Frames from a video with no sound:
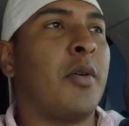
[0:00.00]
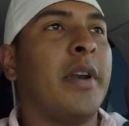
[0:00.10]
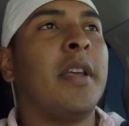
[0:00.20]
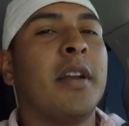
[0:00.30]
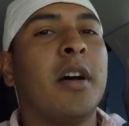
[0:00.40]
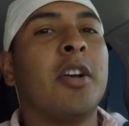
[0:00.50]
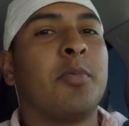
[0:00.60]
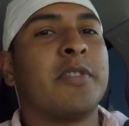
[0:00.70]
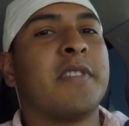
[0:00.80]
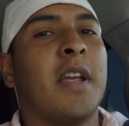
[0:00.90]
it hit
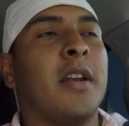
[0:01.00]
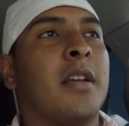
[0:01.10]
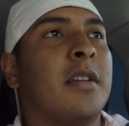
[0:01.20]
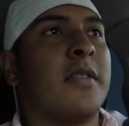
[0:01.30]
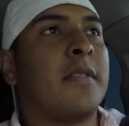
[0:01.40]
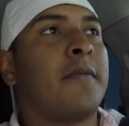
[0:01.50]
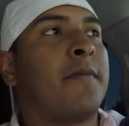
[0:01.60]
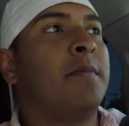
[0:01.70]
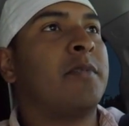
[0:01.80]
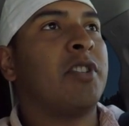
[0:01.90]
100%
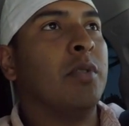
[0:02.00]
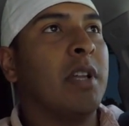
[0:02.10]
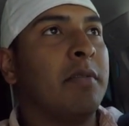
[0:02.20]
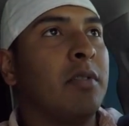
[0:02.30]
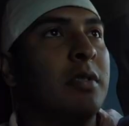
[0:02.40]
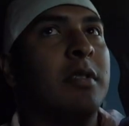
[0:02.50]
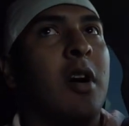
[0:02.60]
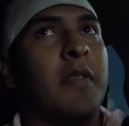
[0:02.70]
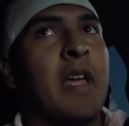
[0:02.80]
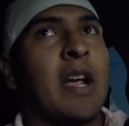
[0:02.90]
suit level
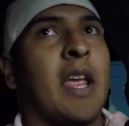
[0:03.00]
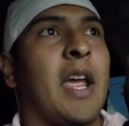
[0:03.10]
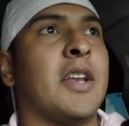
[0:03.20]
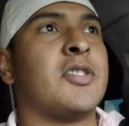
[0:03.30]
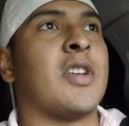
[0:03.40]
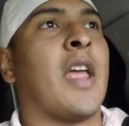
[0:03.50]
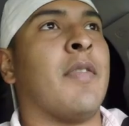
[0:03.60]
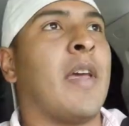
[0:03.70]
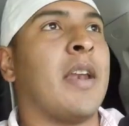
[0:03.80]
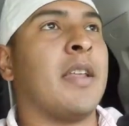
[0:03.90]
on that gauge,
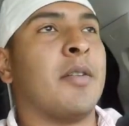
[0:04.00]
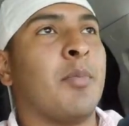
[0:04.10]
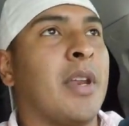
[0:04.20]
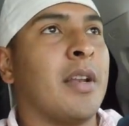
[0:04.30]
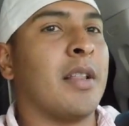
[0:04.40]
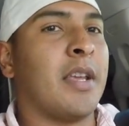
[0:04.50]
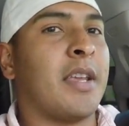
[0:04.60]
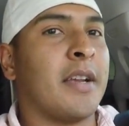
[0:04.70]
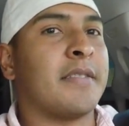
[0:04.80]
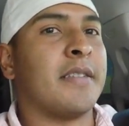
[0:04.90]
and then it immediately
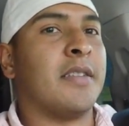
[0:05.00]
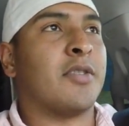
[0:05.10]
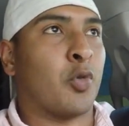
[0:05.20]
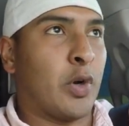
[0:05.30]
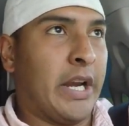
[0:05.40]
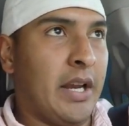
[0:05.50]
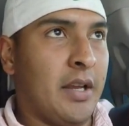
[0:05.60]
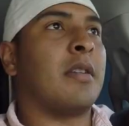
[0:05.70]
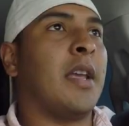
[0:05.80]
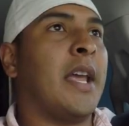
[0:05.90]
kicked into 3.
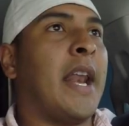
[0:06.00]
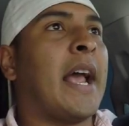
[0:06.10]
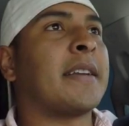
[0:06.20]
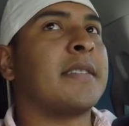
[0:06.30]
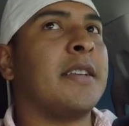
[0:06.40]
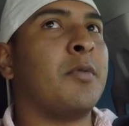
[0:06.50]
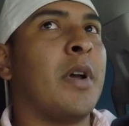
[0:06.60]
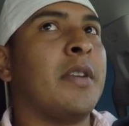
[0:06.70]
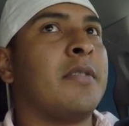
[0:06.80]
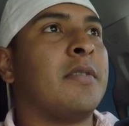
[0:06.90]
It actually
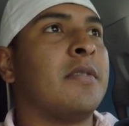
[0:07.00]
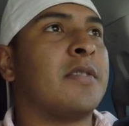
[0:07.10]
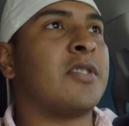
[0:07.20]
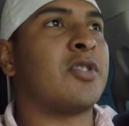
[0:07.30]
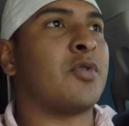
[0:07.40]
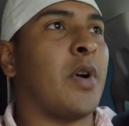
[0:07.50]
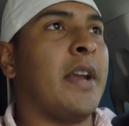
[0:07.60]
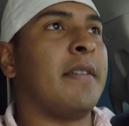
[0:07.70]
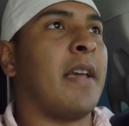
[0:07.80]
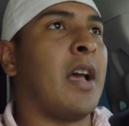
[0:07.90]
went
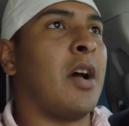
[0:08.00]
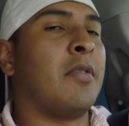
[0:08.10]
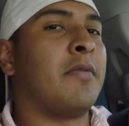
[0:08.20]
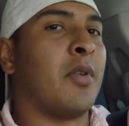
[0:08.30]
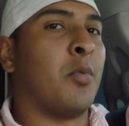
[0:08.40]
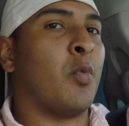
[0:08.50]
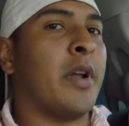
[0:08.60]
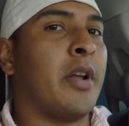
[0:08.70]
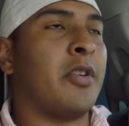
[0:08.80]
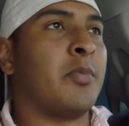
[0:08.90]
straight down from
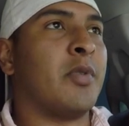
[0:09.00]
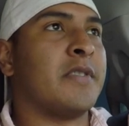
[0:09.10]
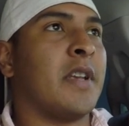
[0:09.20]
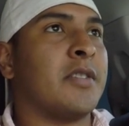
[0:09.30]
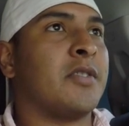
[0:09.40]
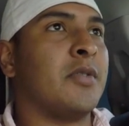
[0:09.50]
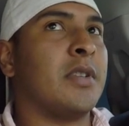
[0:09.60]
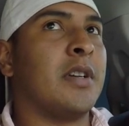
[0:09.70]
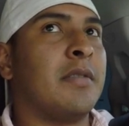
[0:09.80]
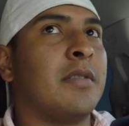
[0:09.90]
100% suit
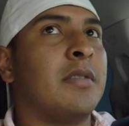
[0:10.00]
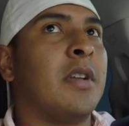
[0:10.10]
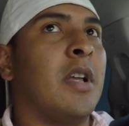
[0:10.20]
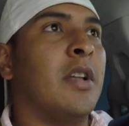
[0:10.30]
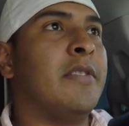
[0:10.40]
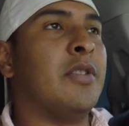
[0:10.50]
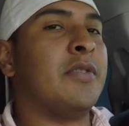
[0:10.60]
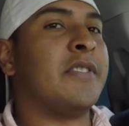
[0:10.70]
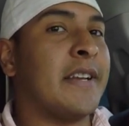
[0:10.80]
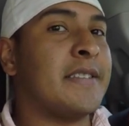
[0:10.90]
level to
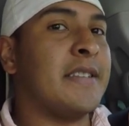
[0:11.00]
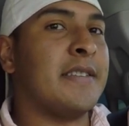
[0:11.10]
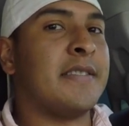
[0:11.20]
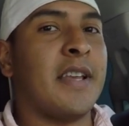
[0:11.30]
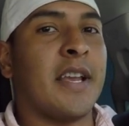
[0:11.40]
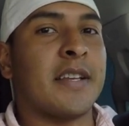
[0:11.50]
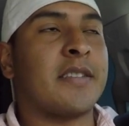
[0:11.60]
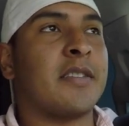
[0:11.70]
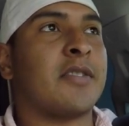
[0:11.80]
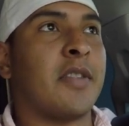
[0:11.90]

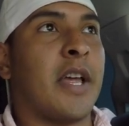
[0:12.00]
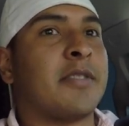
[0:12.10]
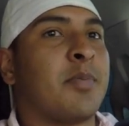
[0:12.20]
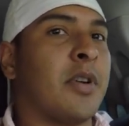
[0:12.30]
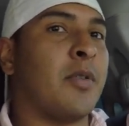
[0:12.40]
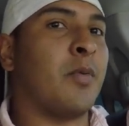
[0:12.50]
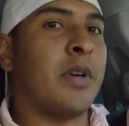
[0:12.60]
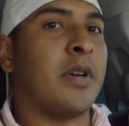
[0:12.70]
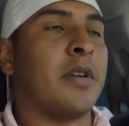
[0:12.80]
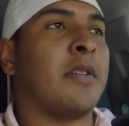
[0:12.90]
66, so that's pretty
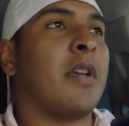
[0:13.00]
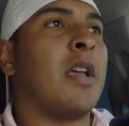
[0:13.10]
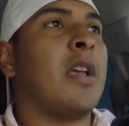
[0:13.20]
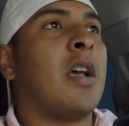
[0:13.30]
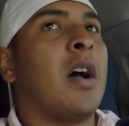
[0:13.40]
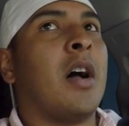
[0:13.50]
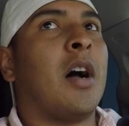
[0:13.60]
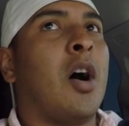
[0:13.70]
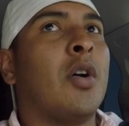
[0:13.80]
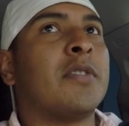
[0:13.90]
weird.
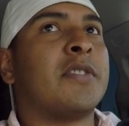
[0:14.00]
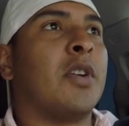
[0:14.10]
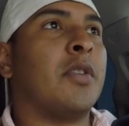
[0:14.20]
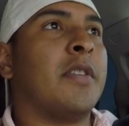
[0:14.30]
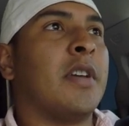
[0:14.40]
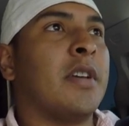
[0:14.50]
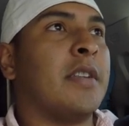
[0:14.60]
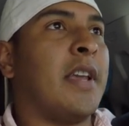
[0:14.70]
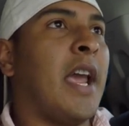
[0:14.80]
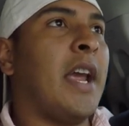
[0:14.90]
Also,
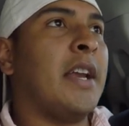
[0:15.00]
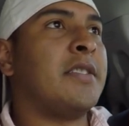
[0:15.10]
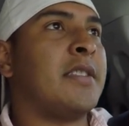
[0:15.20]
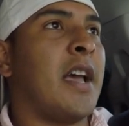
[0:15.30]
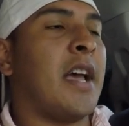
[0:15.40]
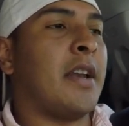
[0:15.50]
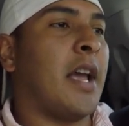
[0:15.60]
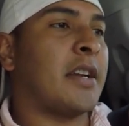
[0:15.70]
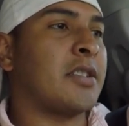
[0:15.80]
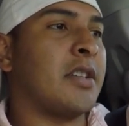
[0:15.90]
the gauge that
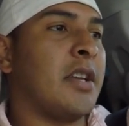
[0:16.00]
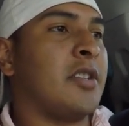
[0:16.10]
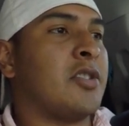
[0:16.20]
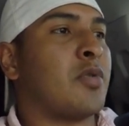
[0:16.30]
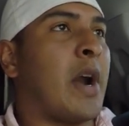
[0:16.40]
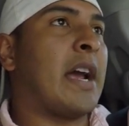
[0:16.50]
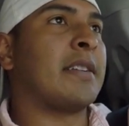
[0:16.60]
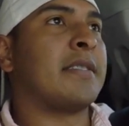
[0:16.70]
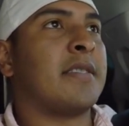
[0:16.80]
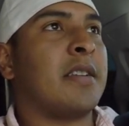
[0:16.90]
actually
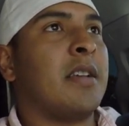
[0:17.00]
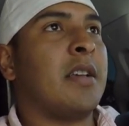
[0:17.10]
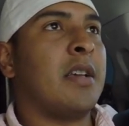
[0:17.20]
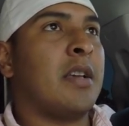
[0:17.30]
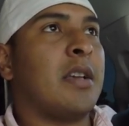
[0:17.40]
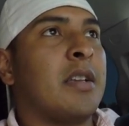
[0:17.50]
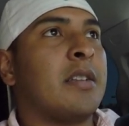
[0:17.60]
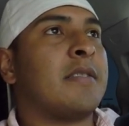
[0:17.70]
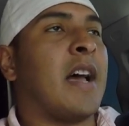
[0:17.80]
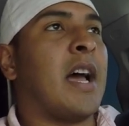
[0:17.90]
tracks
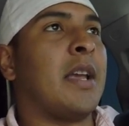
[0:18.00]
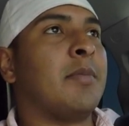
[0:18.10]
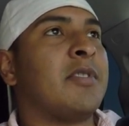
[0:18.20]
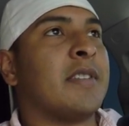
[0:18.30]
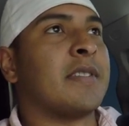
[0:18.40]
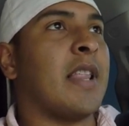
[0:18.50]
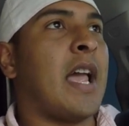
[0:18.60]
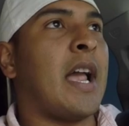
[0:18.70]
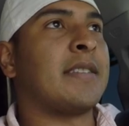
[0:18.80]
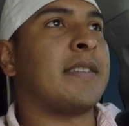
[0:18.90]
time since
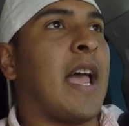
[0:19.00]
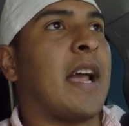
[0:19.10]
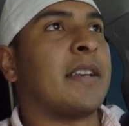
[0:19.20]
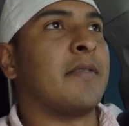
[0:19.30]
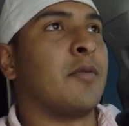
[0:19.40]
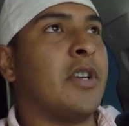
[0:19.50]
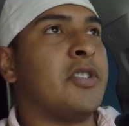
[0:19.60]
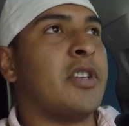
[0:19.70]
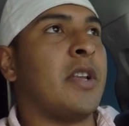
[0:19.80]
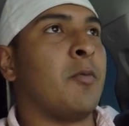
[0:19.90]
last active
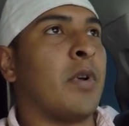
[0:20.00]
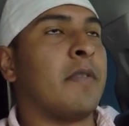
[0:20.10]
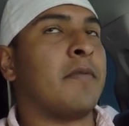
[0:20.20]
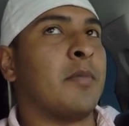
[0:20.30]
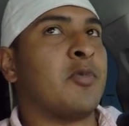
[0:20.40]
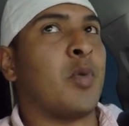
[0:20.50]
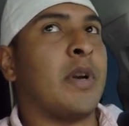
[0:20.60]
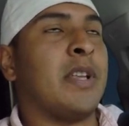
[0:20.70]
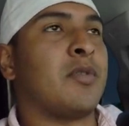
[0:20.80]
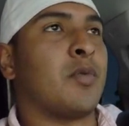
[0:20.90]
regen went from
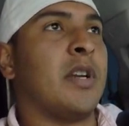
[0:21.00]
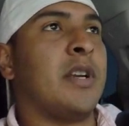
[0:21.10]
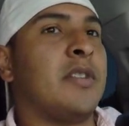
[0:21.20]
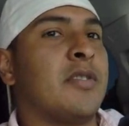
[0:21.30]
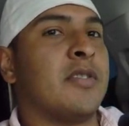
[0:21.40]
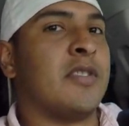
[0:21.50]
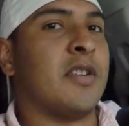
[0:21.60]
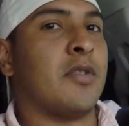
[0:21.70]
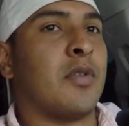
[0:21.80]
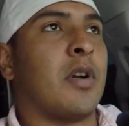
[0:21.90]
23 to
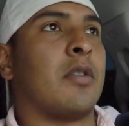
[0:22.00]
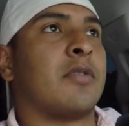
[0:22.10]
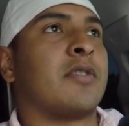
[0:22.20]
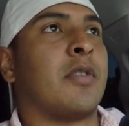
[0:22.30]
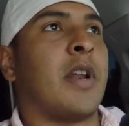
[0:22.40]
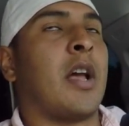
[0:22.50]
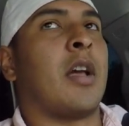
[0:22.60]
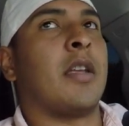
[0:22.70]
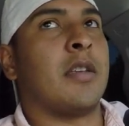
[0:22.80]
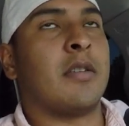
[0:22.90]
0, so
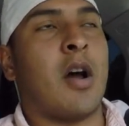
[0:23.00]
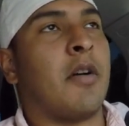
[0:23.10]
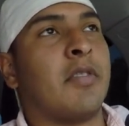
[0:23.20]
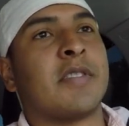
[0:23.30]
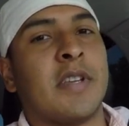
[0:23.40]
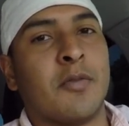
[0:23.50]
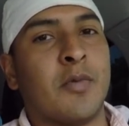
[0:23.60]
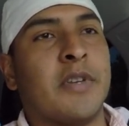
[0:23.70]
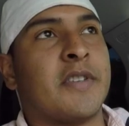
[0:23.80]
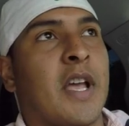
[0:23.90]
obviously it
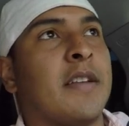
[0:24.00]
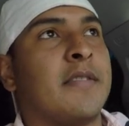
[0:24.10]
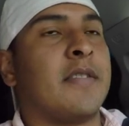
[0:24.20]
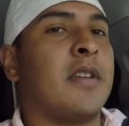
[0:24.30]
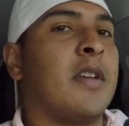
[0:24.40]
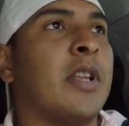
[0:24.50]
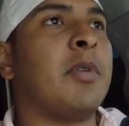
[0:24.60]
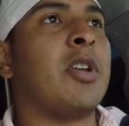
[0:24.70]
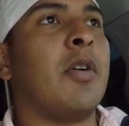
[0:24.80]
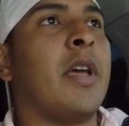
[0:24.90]
reset. Let
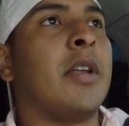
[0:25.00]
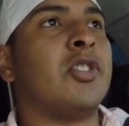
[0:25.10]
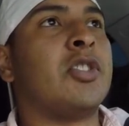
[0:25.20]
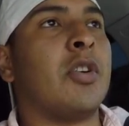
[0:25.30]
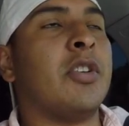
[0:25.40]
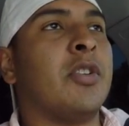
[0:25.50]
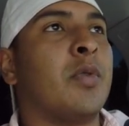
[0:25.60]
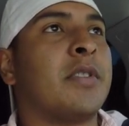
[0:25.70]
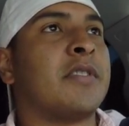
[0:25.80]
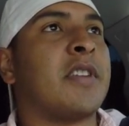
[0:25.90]
me go ahead and show you
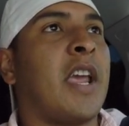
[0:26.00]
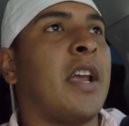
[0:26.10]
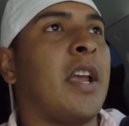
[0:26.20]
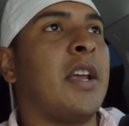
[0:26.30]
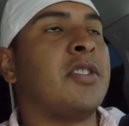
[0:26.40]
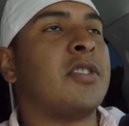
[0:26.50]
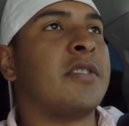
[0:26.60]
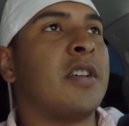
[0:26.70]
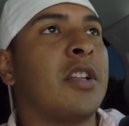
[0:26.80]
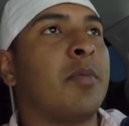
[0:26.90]
what the ScanGauge is
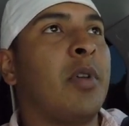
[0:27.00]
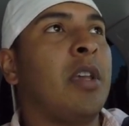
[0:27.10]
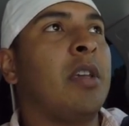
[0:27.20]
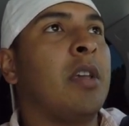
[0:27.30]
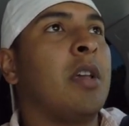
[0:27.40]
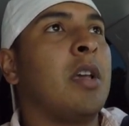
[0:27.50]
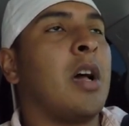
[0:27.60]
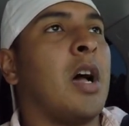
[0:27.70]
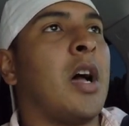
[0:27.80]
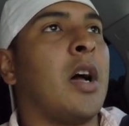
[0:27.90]
telling me,
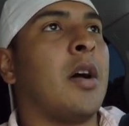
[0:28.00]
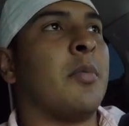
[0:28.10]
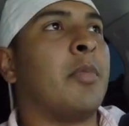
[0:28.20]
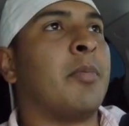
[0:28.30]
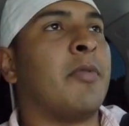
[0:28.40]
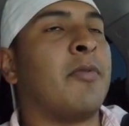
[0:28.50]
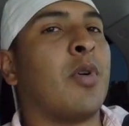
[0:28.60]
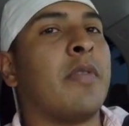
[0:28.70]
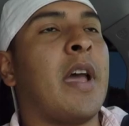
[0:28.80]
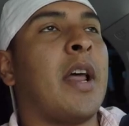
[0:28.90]
but
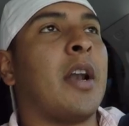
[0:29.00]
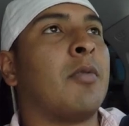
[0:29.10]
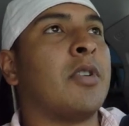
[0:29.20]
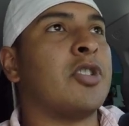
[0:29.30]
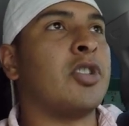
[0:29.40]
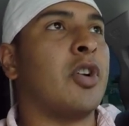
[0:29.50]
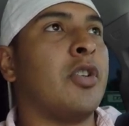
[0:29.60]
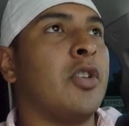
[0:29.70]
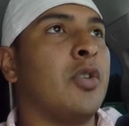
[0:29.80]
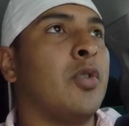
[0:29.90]
before that I want to show
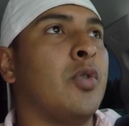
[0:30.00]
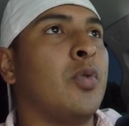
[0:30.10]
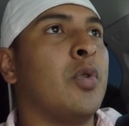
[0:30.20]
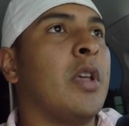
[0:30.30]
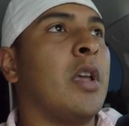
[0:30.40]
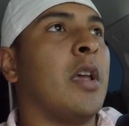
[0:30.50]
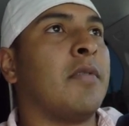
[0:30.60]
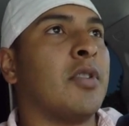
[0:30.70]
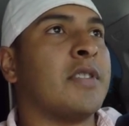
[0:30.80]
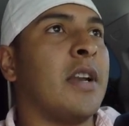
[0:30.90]
you if
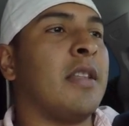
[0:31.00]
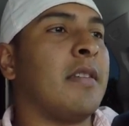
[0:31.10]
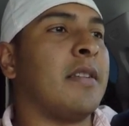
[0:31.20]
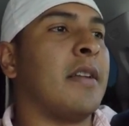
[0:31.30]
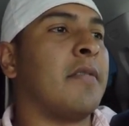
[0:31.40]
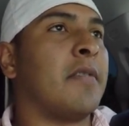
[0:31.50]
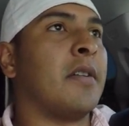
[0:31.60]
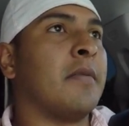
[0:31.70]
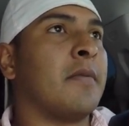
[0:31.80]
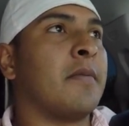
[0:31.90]
there's anything
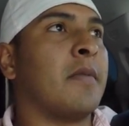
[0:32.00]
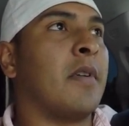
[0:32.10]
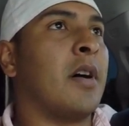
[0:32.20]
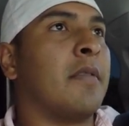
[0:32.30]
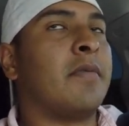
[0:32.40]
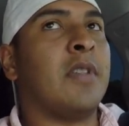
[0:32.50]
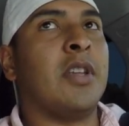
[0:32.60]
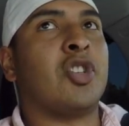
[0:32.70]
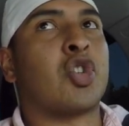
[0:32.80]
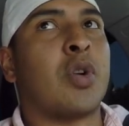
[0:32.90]
different of
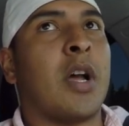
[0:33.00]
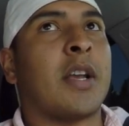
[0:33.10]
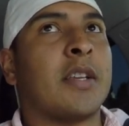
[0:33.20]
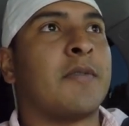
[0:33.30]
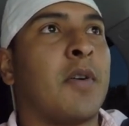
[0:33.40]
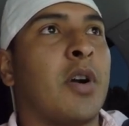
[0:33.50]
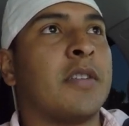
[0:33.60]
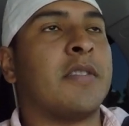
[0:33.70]
the truck as far as the